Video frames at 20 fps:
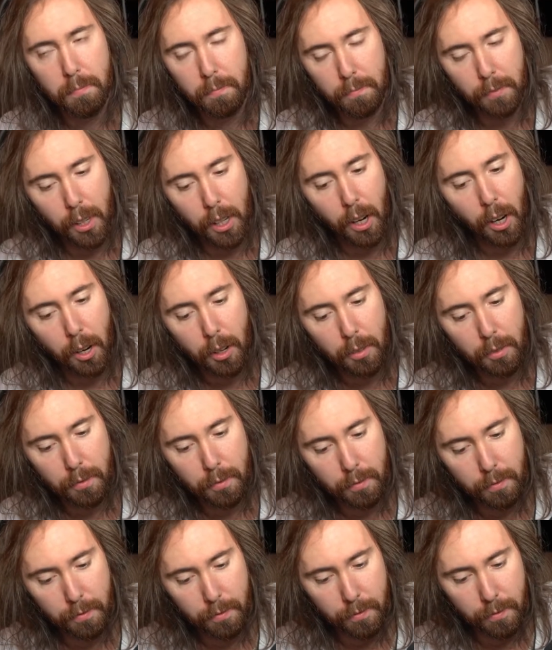you know,
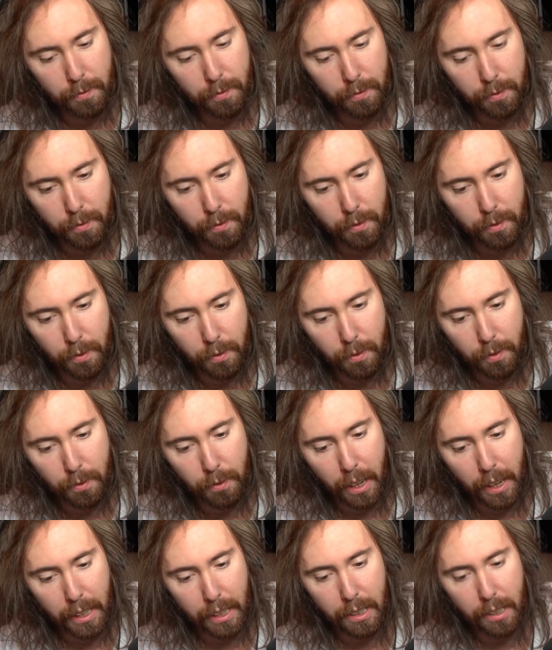
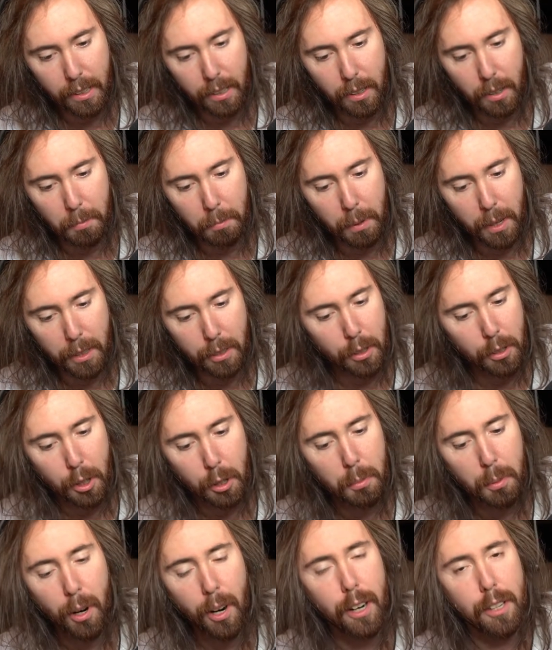like, meet the
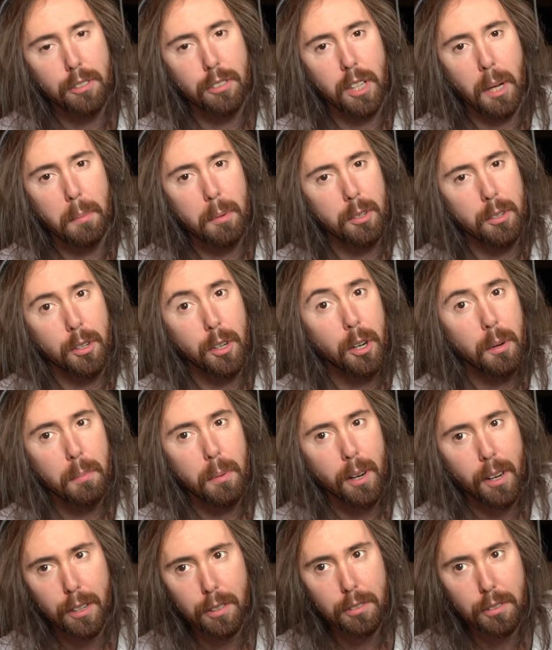new boss, same as the old
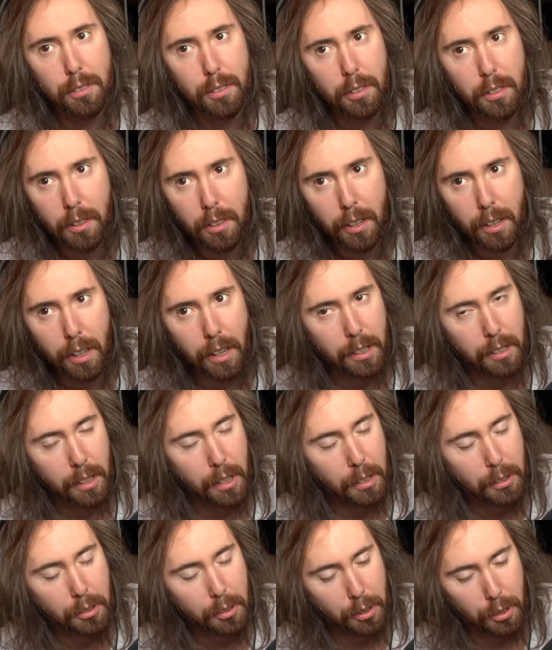boss. It,
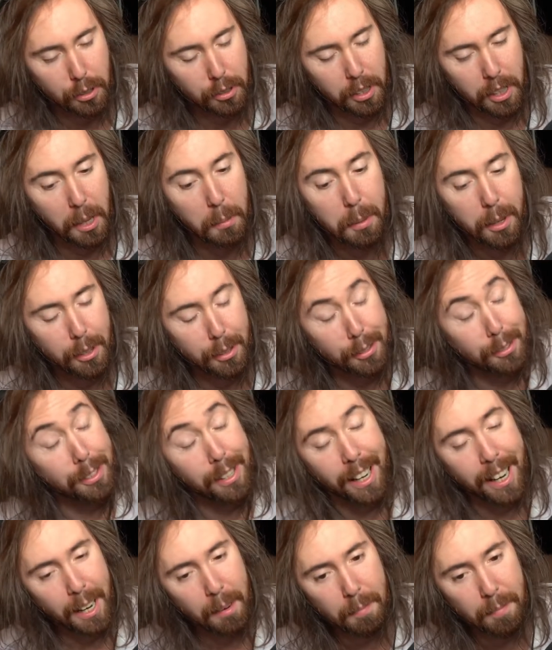it's just gonna be the
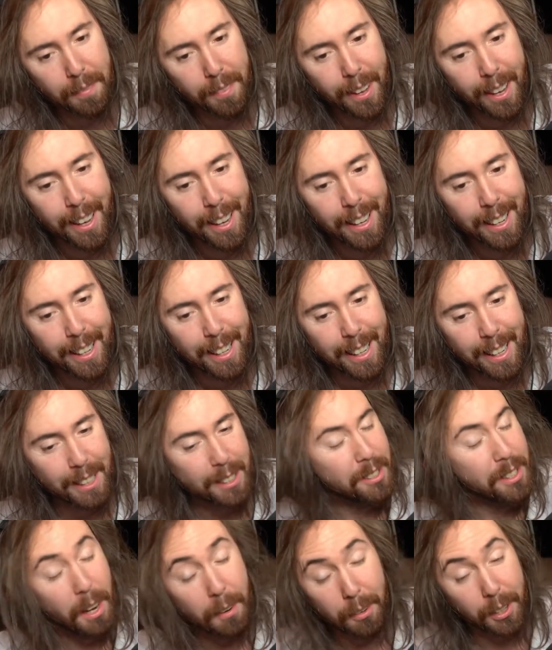same.
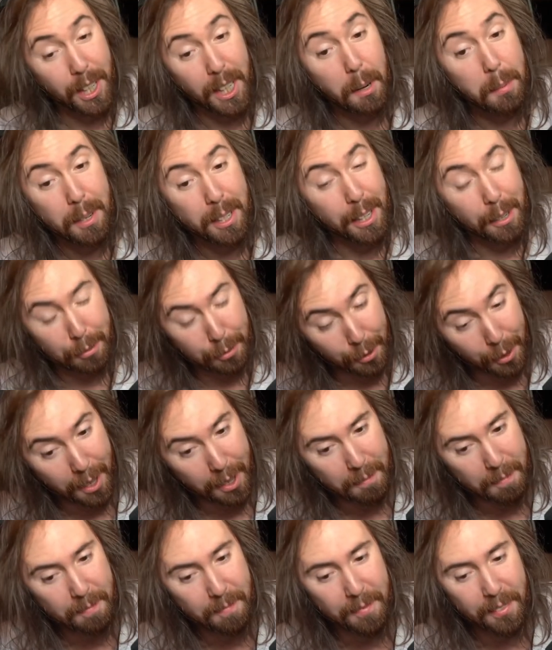It's never gonna be
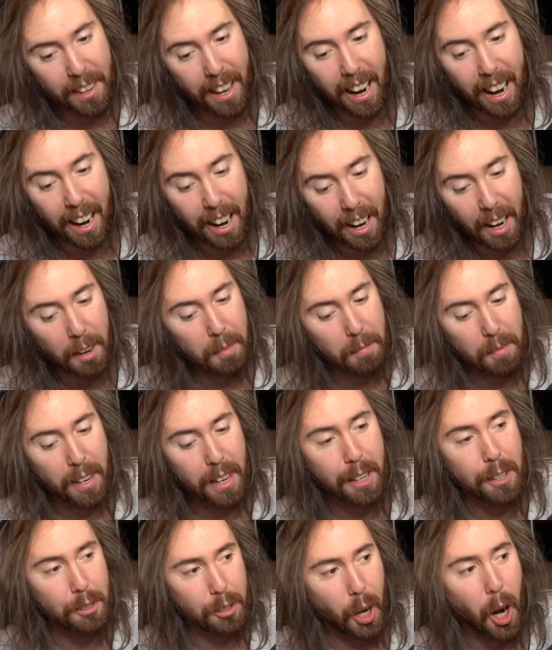different. Um,
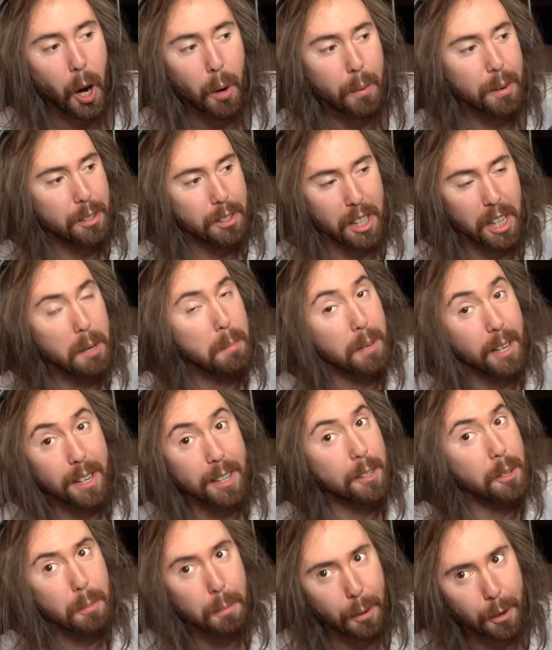there's always gonna be a
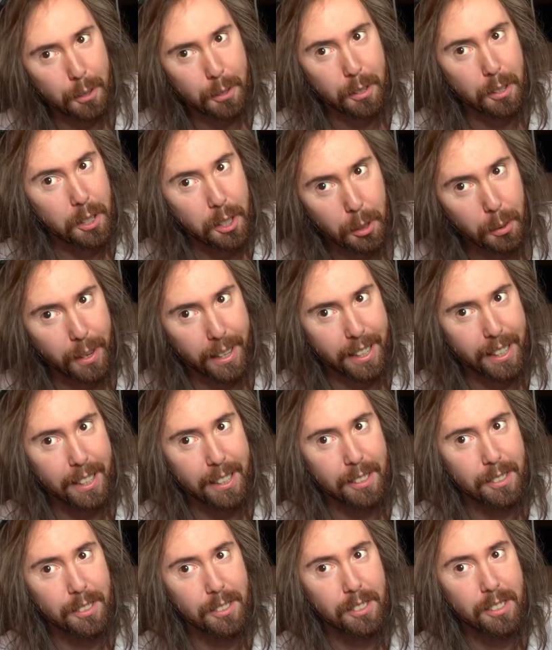new person doing
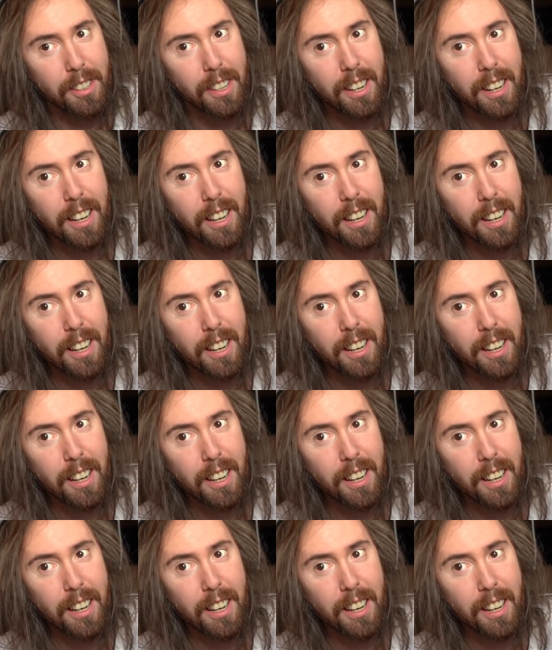this.